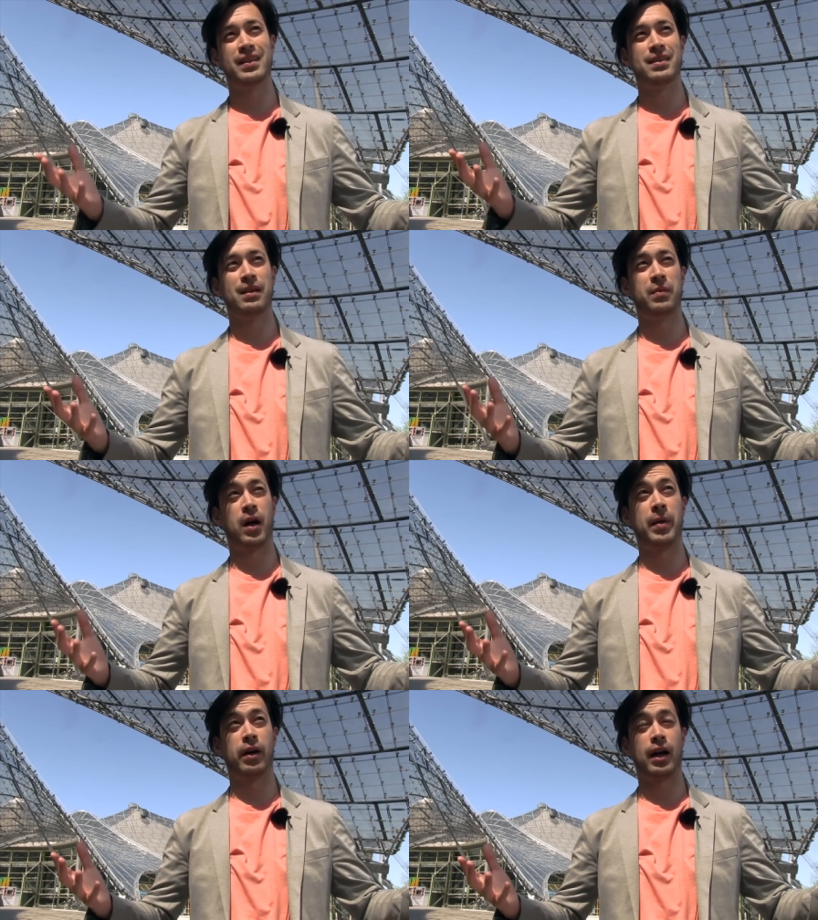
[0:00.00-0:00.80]
is
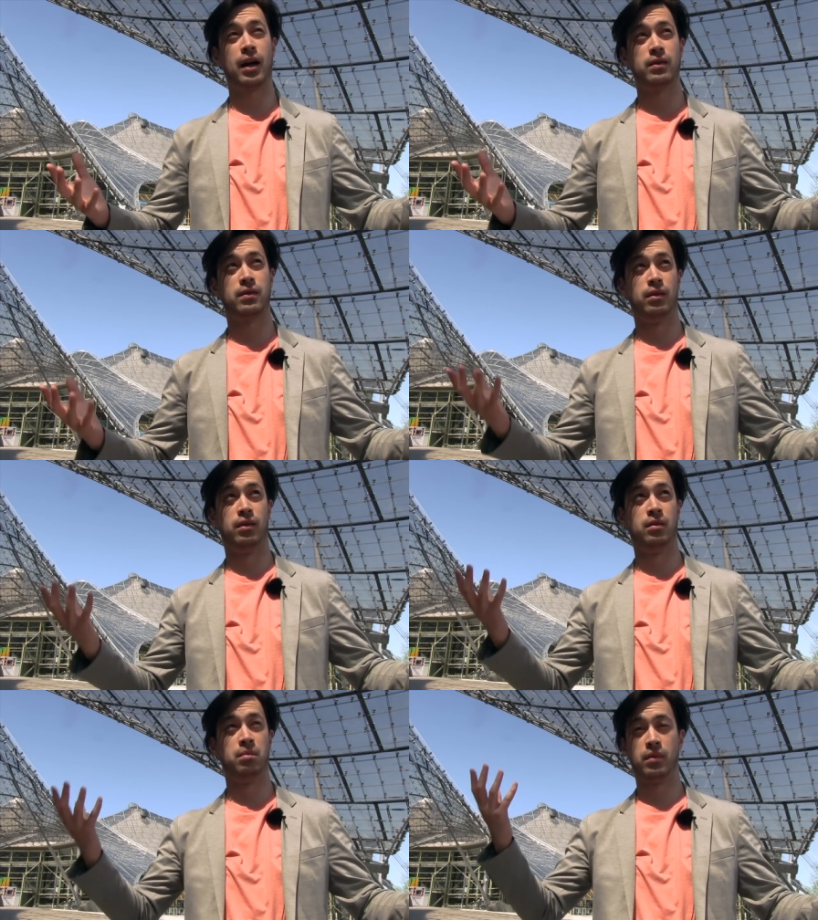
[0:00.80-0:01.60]
about how
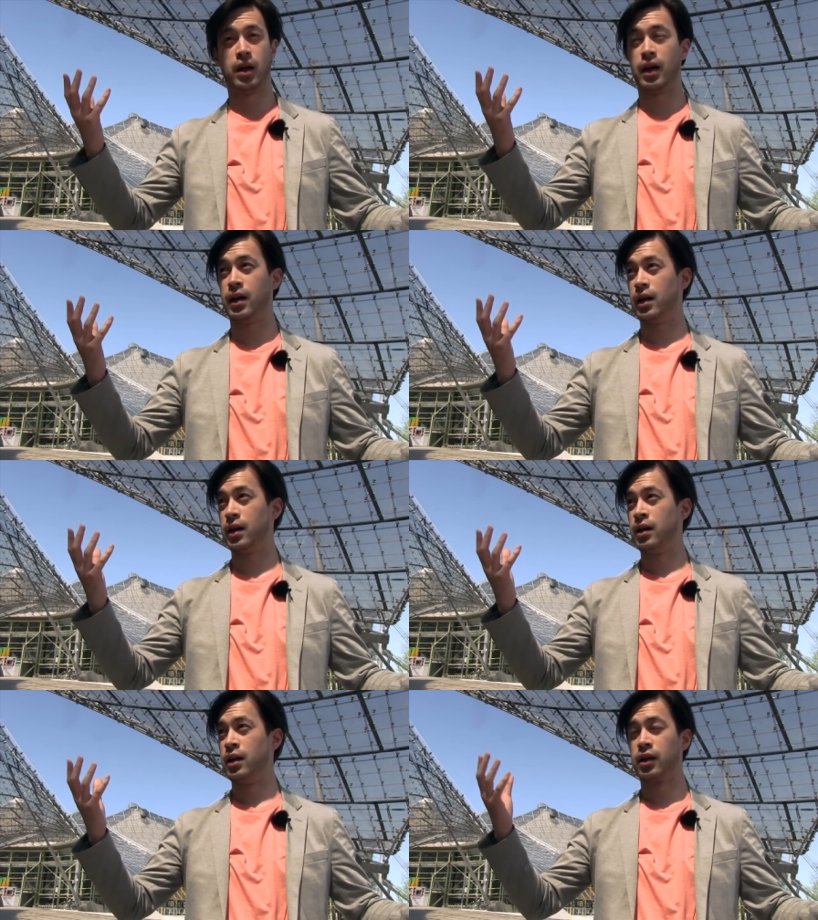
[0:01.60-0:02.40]
to
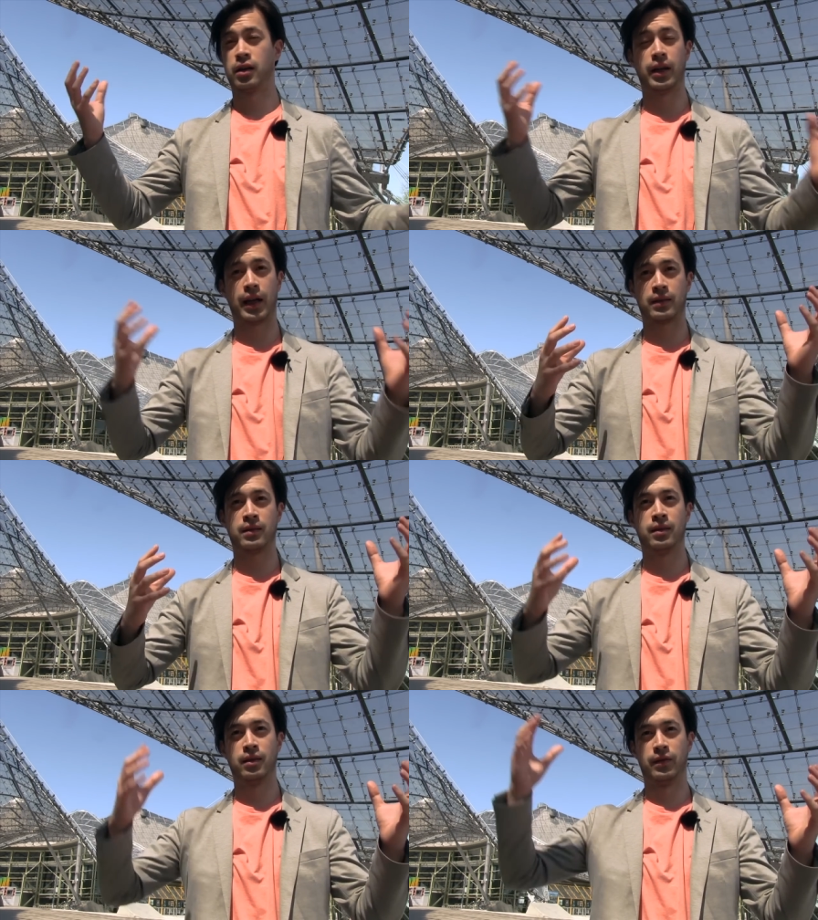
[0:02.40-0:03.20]
uh,
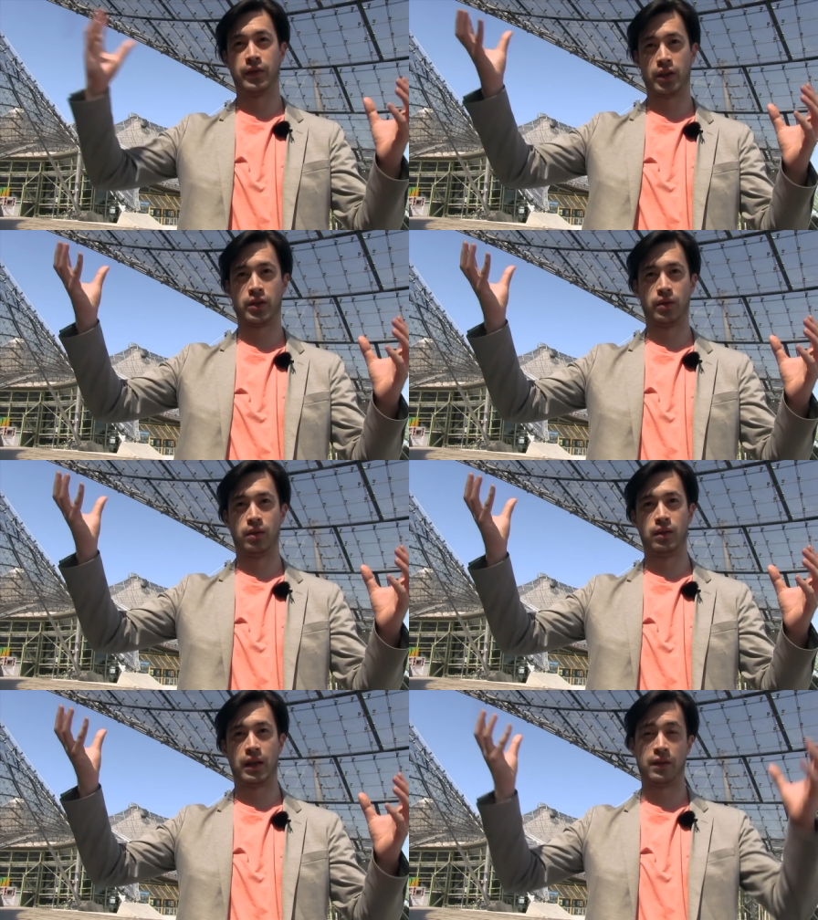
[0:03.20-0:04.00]
connect the
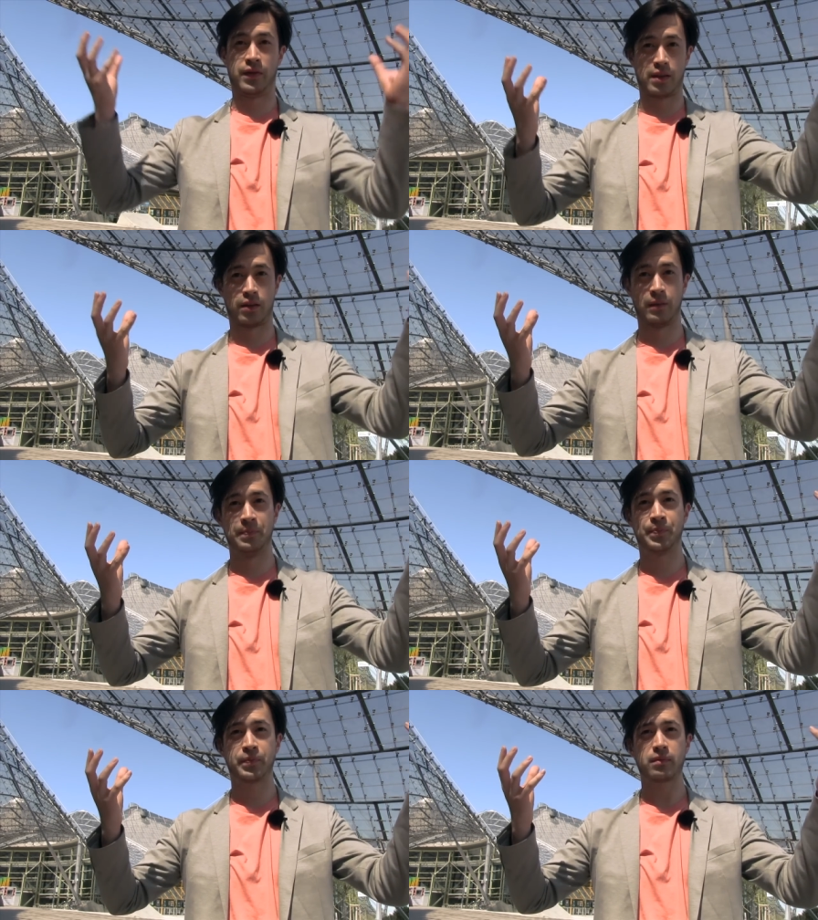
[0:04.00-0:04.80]
virtual and the physical.
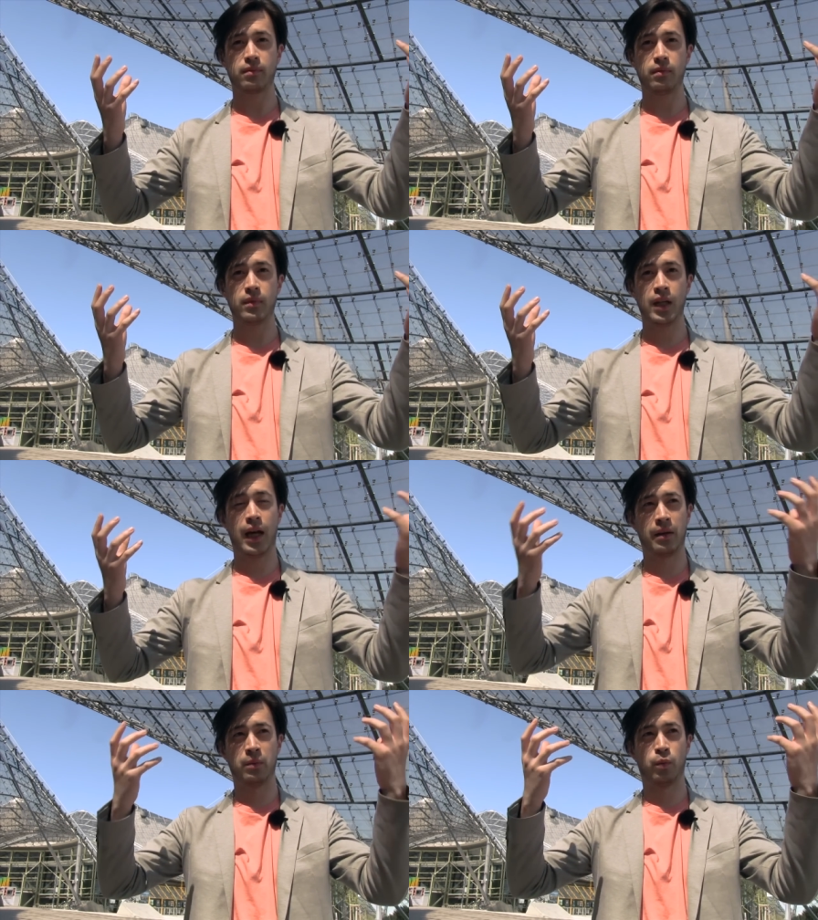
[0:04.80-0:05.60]

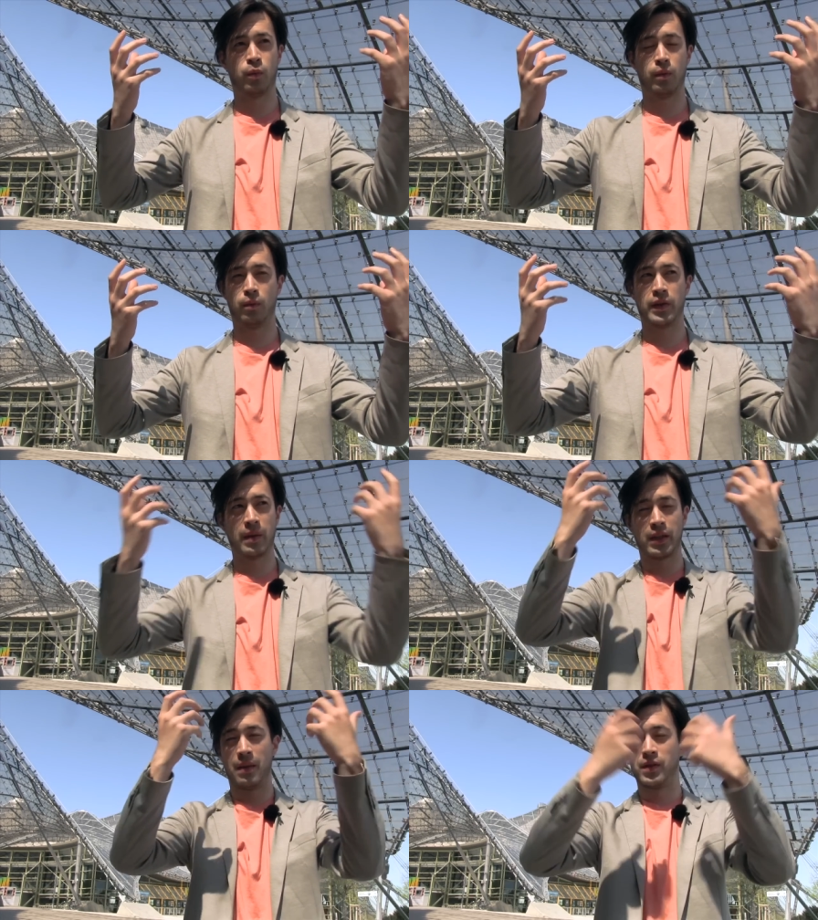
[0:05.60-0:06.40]
And
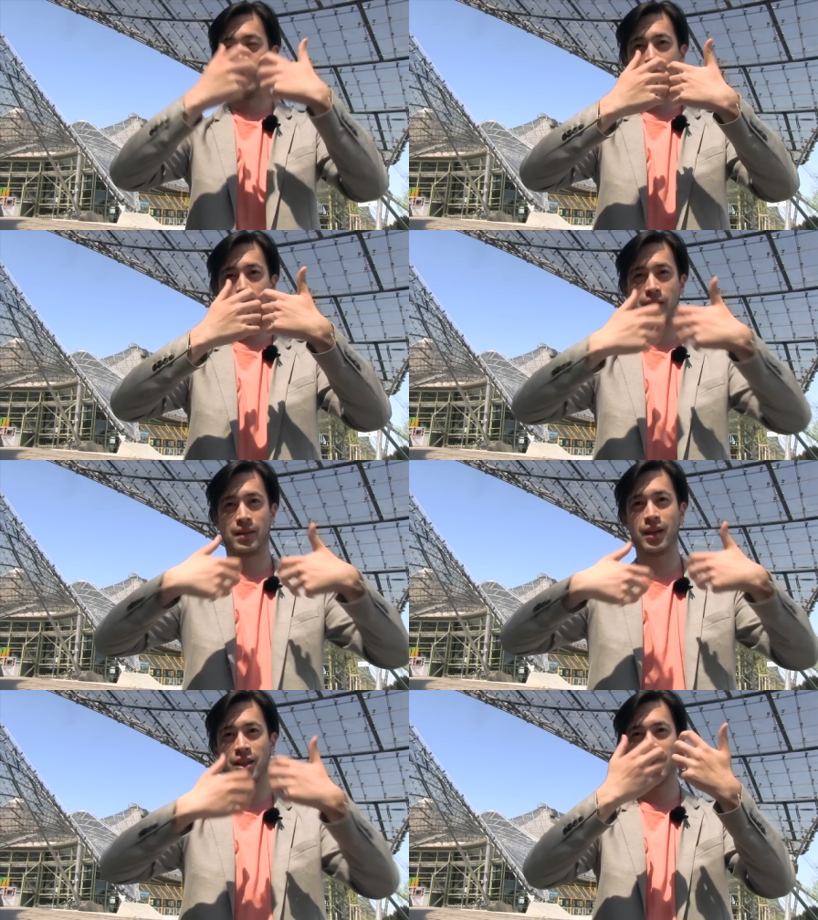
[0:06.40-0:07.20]
sometimes those areas
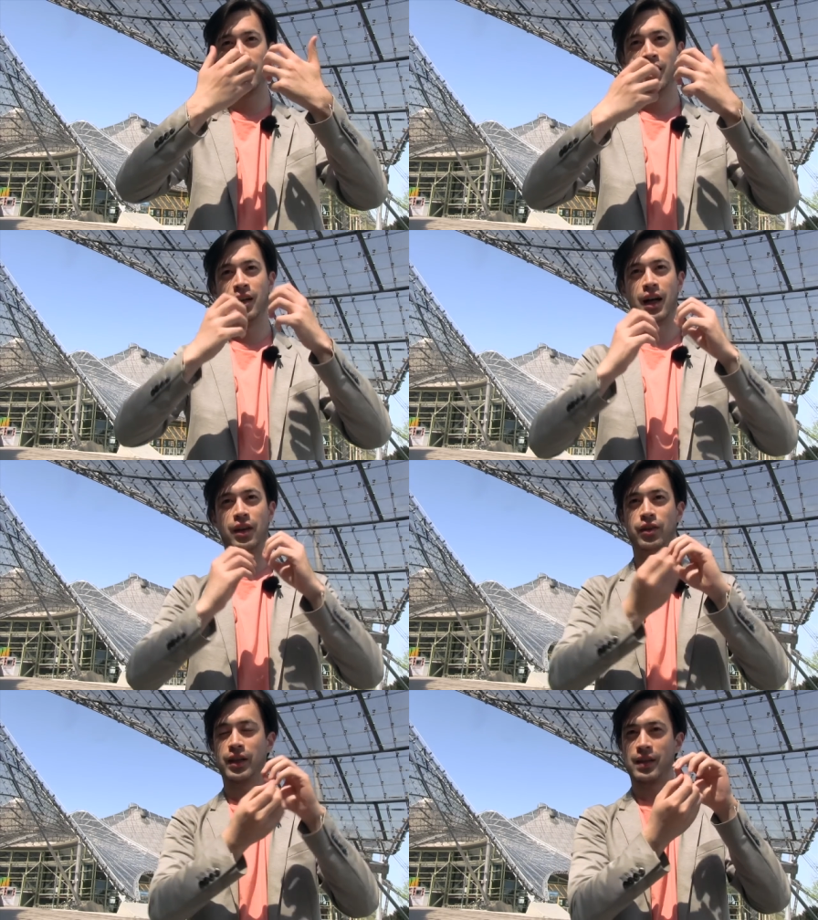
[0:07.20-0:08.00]
touch
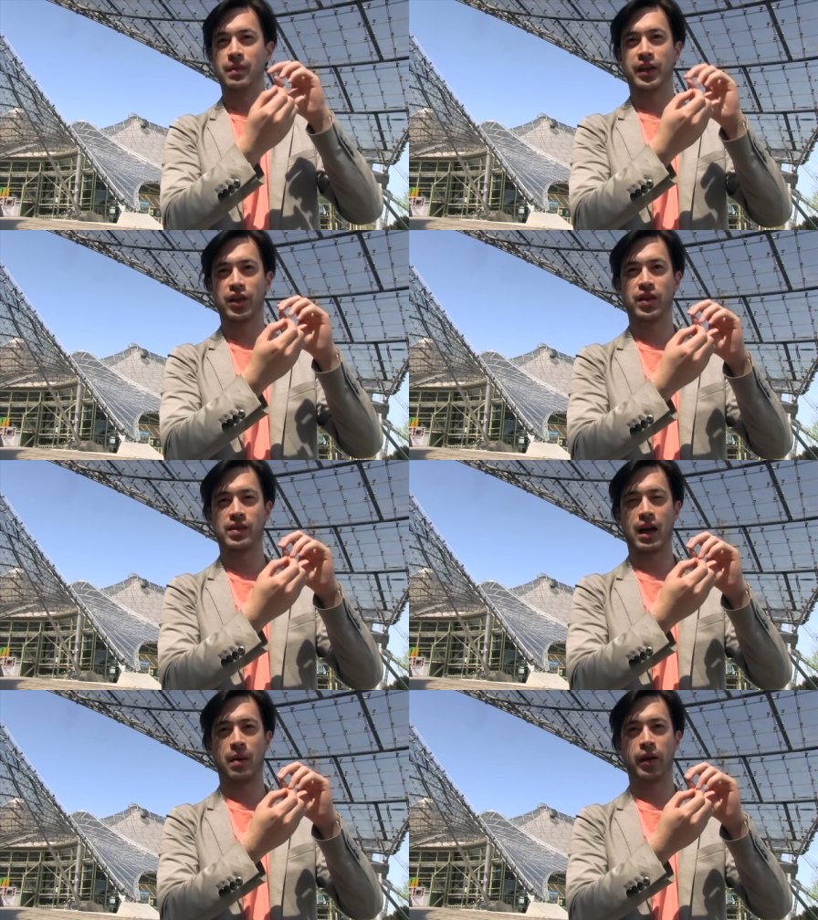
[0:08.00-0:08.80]
and you get something
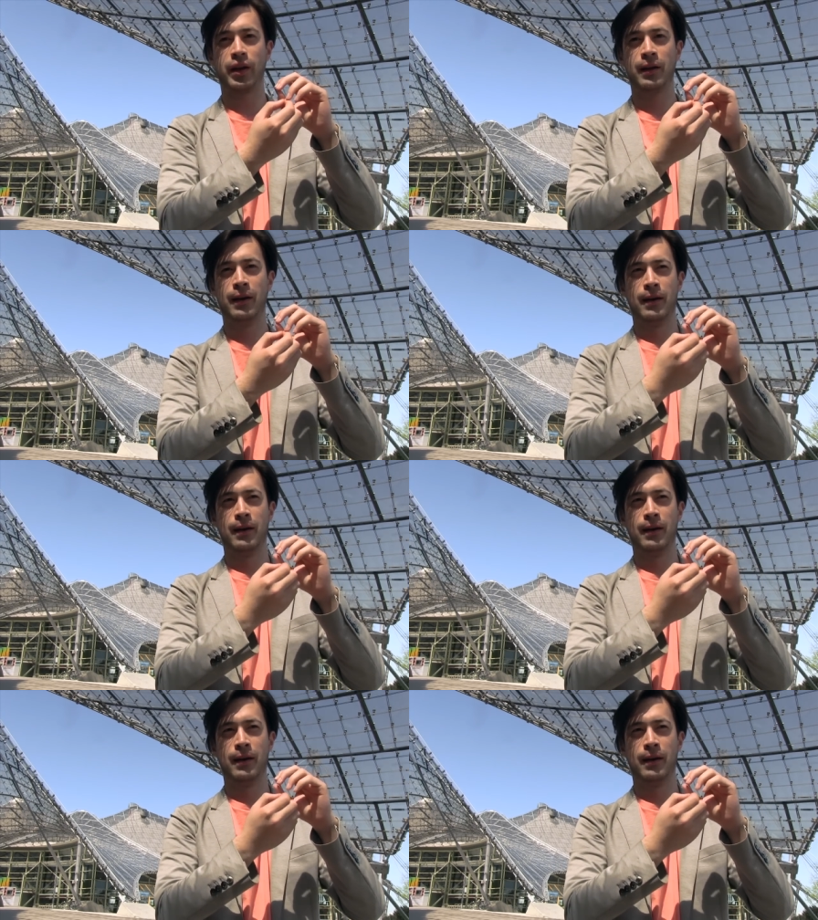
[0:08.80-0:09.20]
interesting happening.